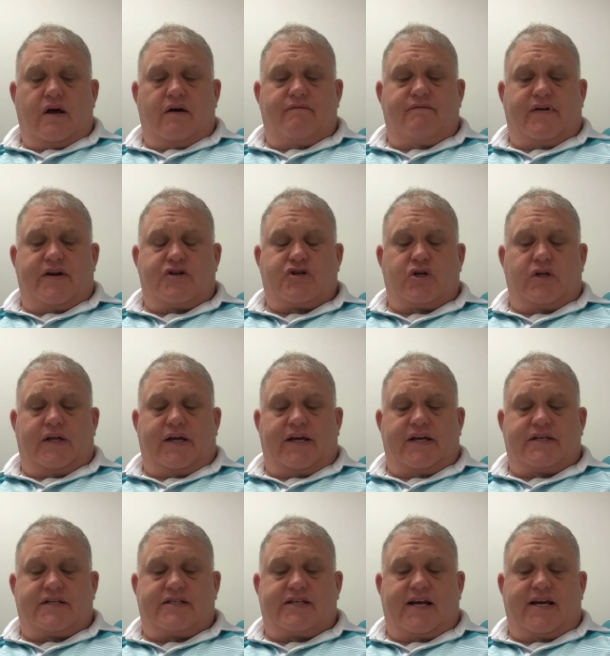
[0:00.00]
visually
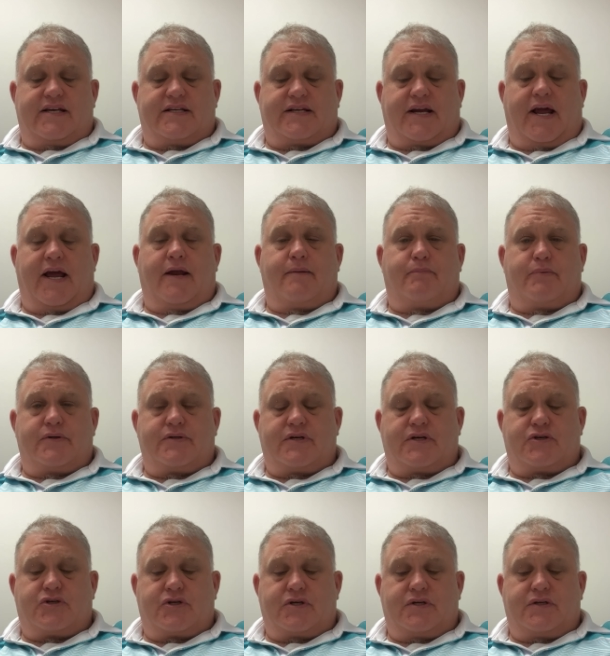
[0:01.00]
assess hand
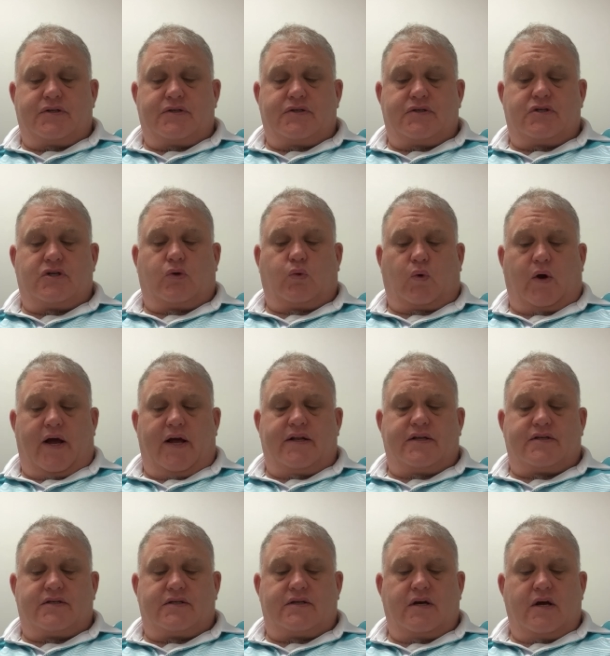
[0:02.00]
positions,
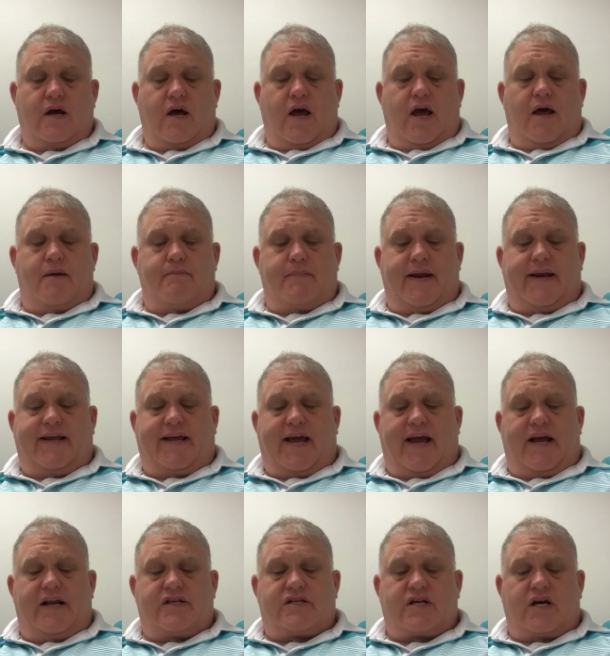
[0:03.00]
threats, and
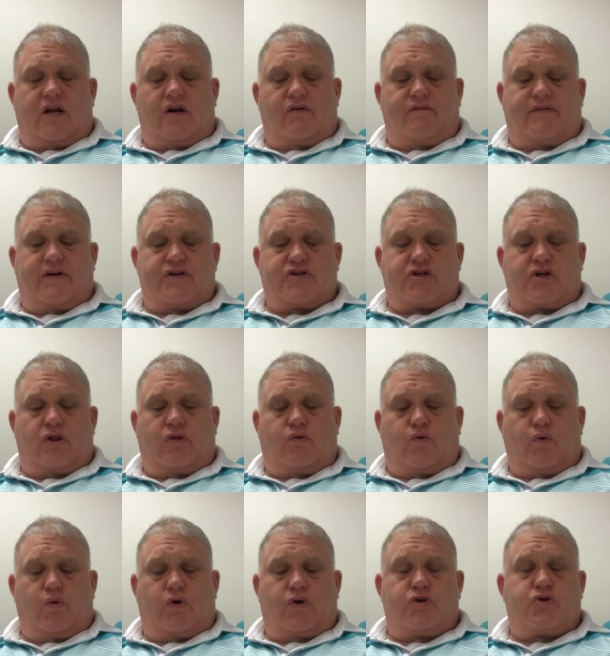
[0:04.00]
mitigate tunnel vision
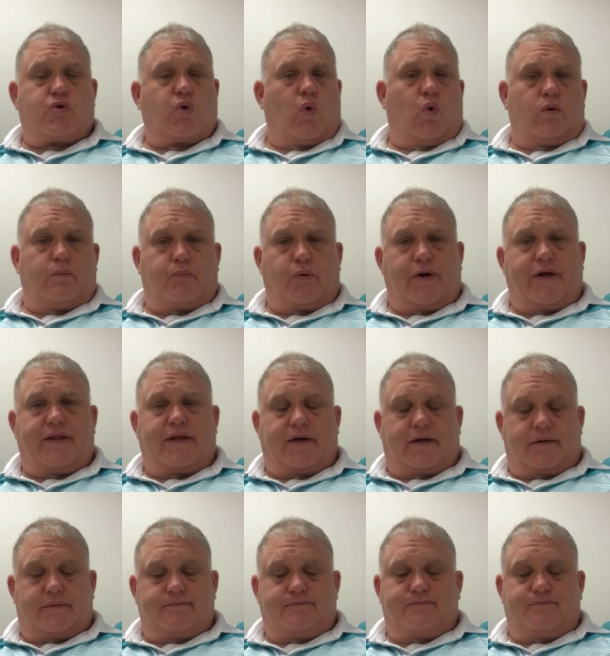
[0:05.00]
through controlled breathing.